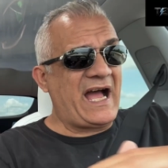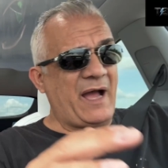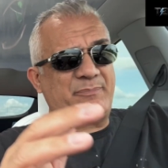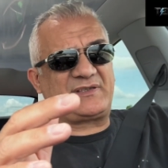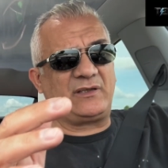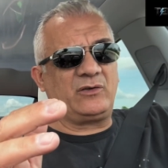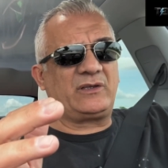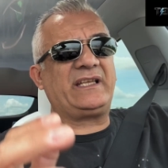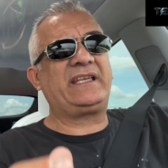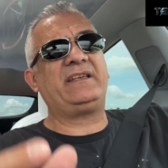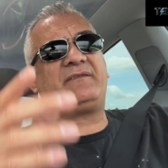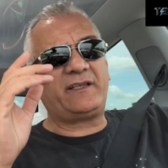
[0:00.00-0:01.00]
absolutely
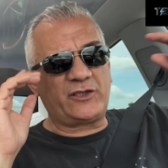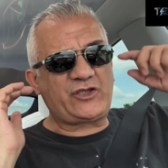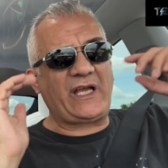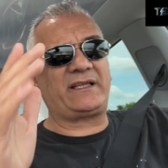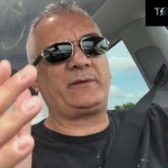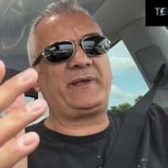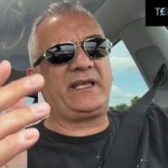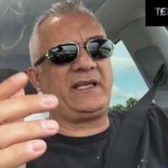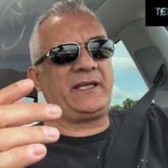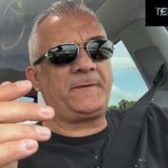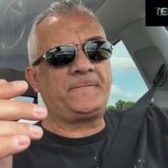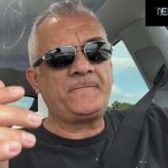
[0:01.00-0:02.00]
give it a shot at the
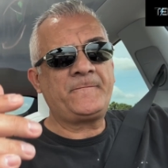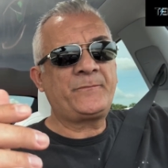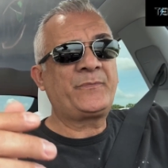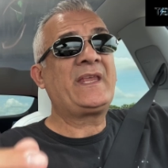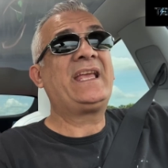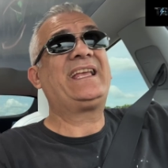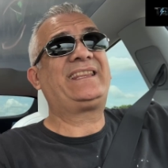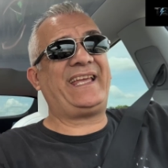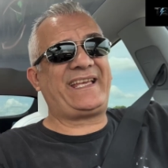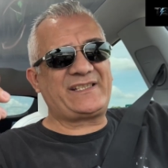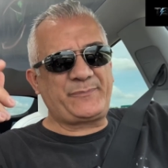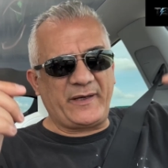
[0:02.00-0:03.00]
beginning.
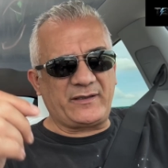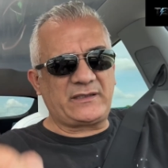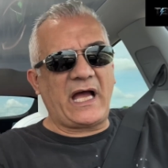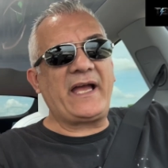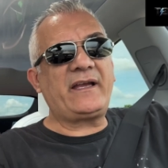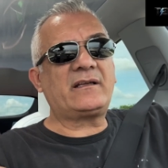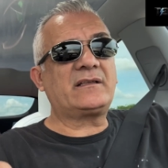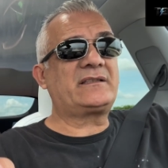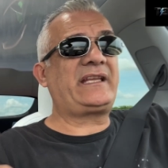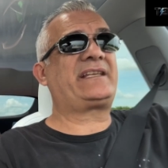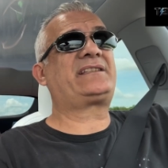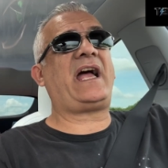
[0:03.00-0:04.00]
Take a spare tire,
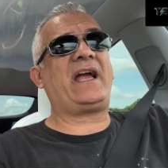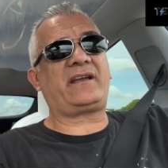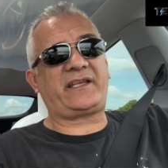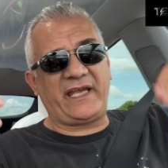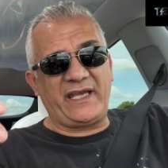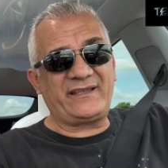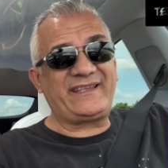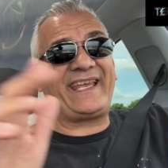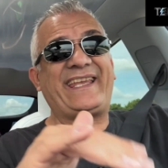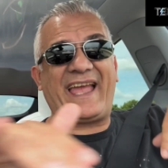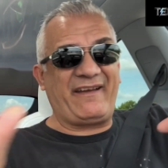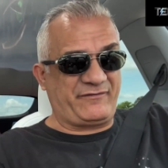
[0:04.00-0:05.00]
take a tire kit,
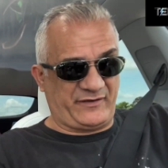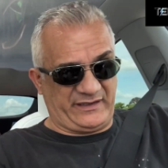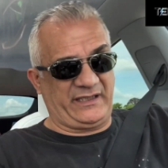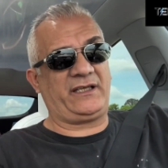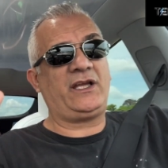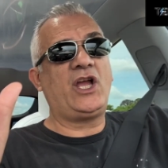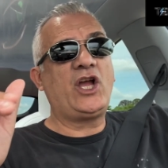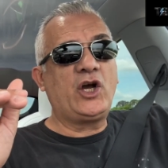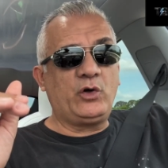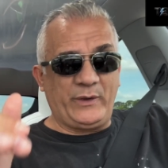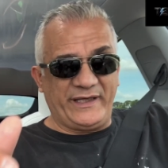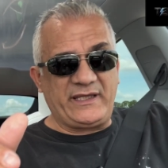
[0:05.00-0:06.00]
take everything
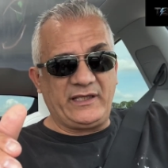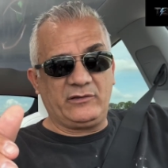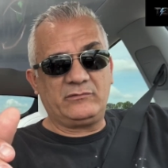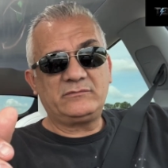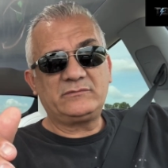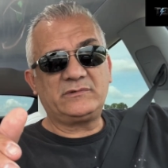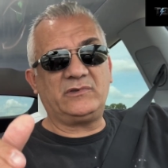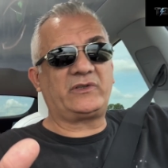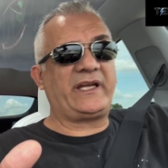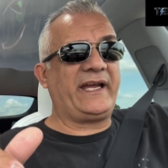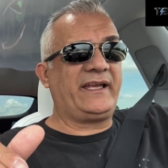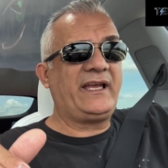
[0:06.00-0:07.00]
with you.
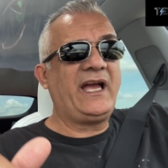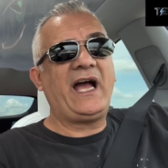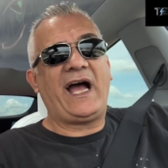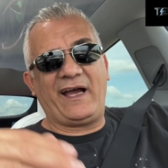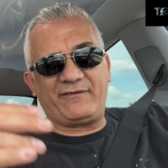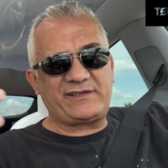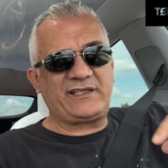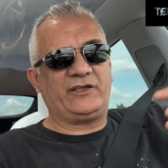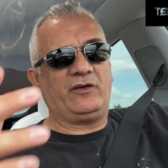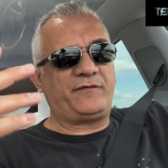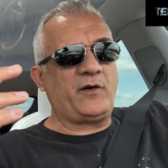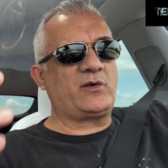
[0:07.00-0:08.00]
Okay, obviously
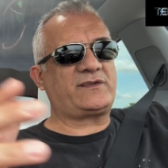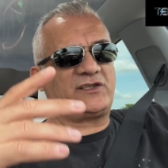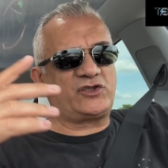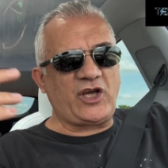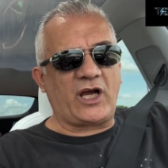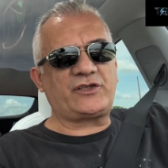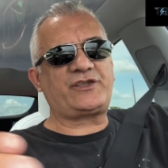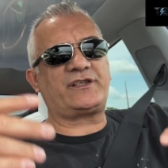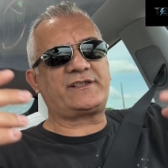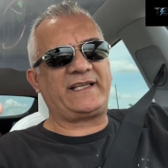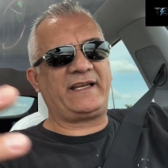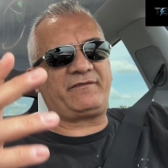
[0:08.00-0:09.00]
your phones and
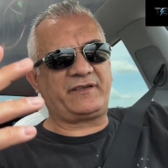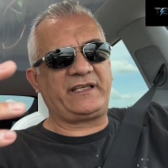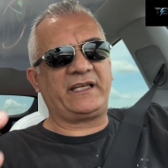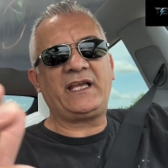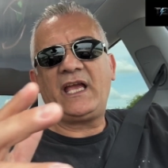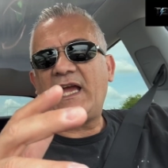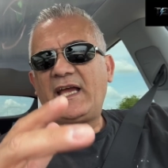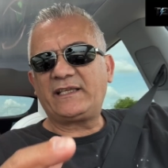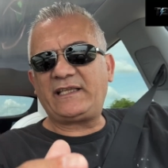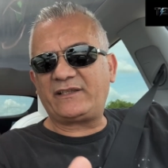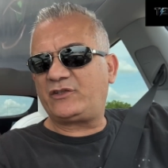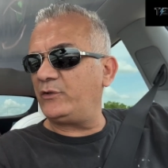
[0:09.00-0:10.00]
chargers and everything
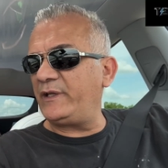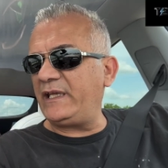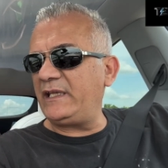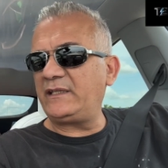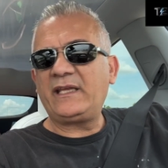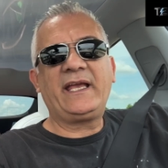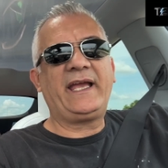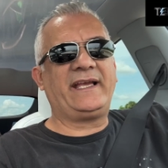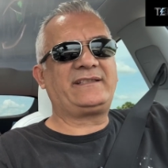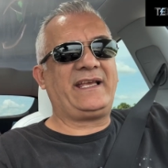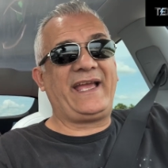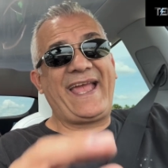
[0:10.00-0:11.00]
that you need.
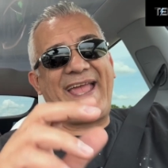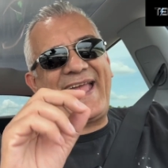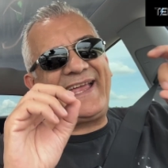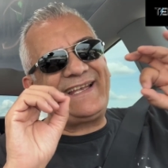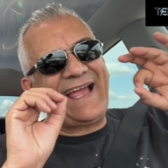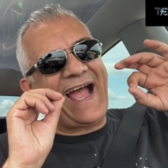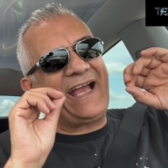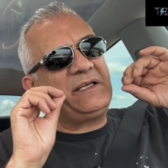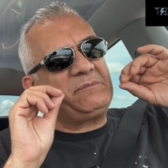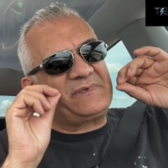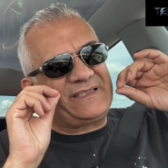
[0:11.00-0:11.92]
And I am